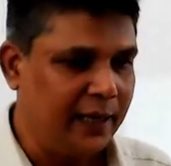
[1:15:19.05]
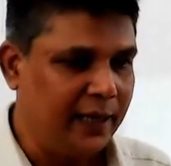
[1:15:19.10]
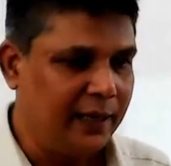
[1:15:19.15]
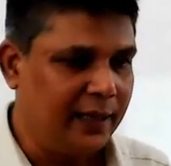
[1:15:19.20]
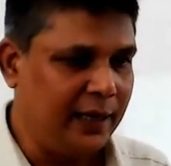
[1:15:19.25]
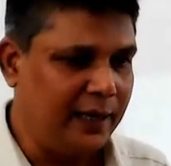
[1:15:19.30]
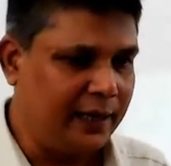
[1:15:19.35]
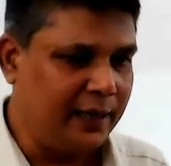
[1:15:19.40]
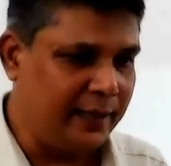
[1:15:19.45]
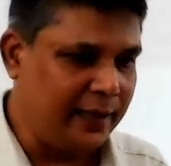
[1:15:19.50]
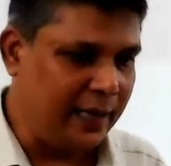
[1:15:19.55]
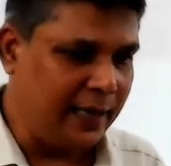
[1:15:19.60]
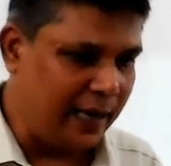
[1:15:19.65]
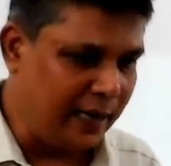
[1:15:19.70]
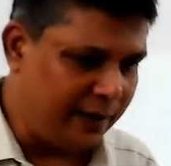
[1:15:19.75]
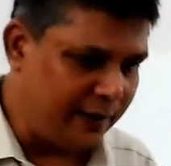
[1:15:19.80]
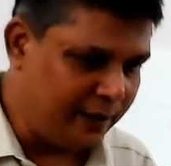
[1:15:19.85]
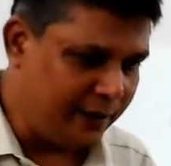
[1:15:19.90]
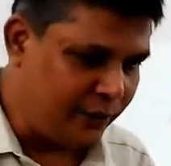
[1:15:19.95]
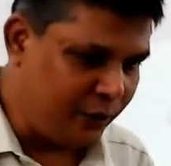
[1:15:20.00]

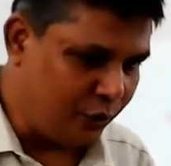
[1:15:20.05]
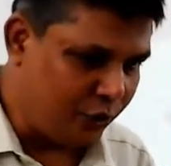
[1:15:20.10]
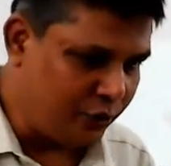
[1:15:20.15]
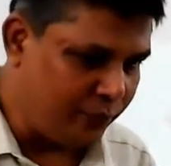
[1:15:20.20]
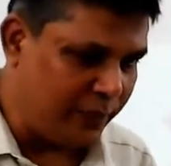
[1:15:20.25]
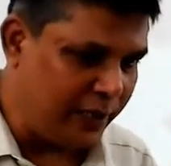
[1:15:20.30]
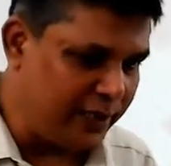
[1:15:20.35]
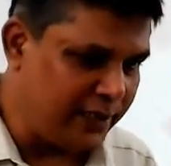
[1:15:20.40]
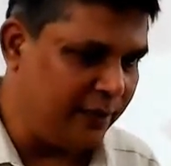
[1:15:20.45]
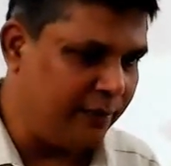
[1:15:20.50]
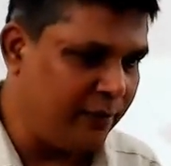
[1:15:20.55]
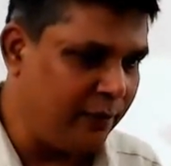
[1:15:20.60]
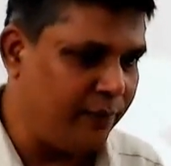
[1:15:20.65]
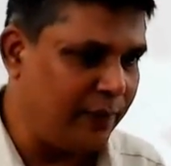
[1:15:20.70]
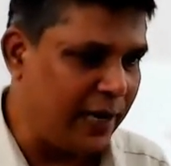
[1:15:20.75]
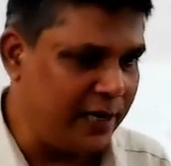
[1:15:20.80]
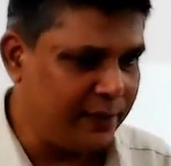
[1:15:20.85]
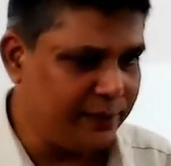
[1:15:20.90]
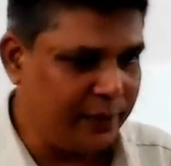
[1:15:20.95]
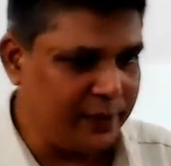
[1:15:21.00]
that those village level
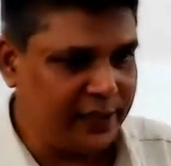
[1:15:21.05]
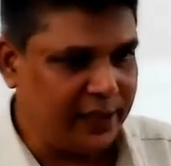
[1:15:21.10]
plans,